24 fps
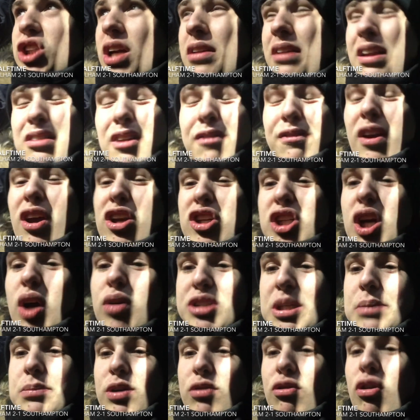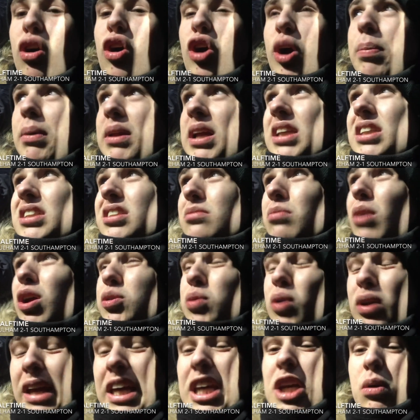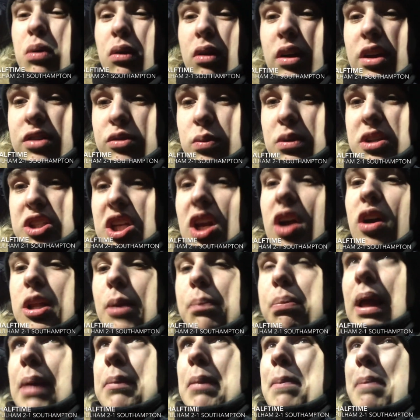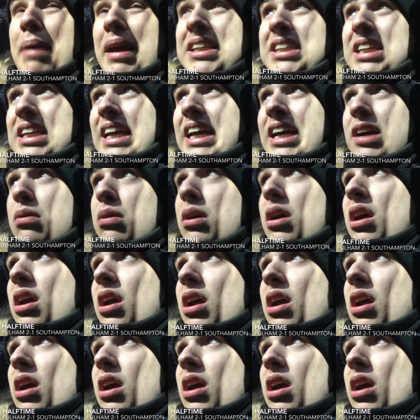So the first goal seemed to rock, but once we've equalised, we're starting to play a bit better now.